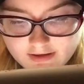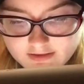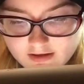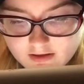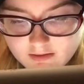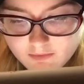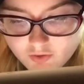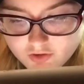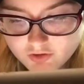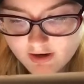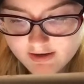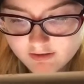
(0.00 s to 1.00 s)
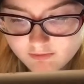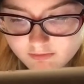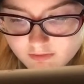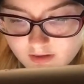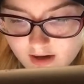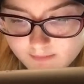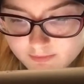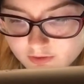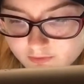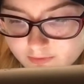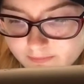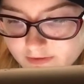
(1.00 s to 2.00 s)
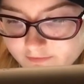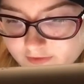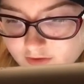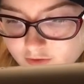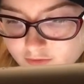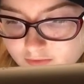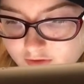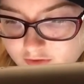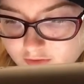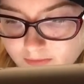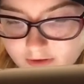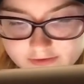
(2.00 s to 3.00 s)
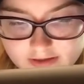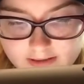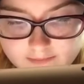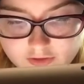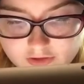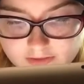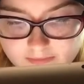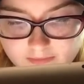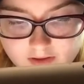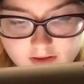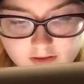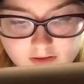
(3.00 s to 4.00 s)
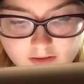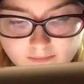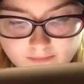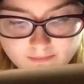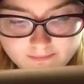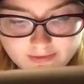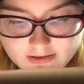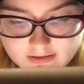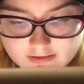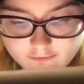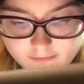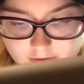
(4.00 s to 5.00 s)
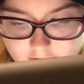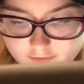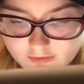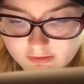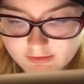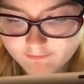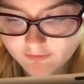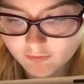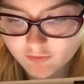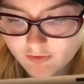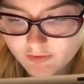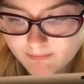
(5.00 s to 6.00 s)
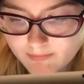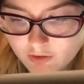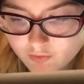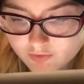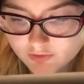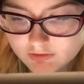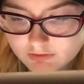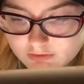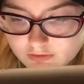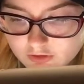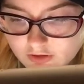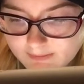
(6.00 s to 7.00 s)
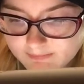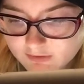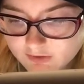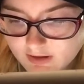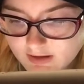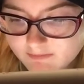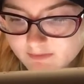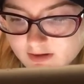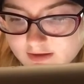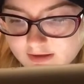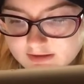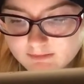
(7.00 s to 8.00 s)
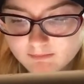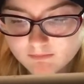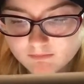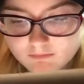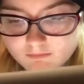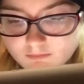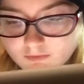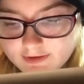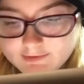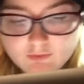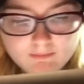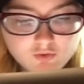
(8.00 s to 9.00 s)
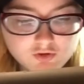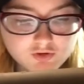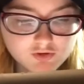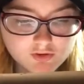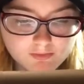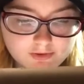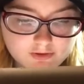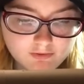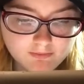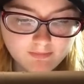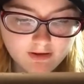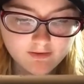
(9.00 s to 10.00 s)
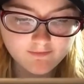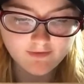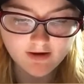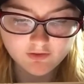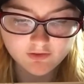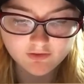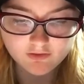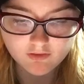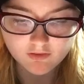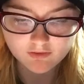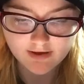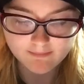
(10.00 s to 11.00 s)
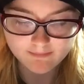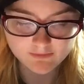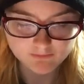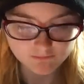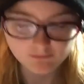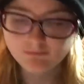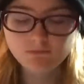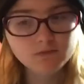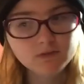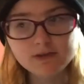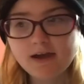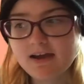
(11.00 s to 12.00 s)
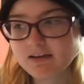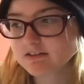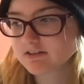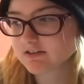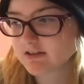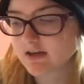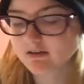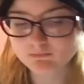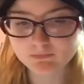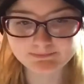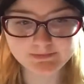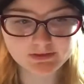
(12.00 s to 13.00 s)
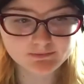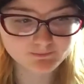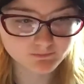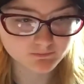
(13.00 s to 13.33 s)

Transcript: think the most strategic option would be for you to do YouTube part-time until you make enough money for a living, grow the bones to job to job. That's some, that's what most YouTubers do. As a matter of fact, good all cap. Yeah, I can see that, but man,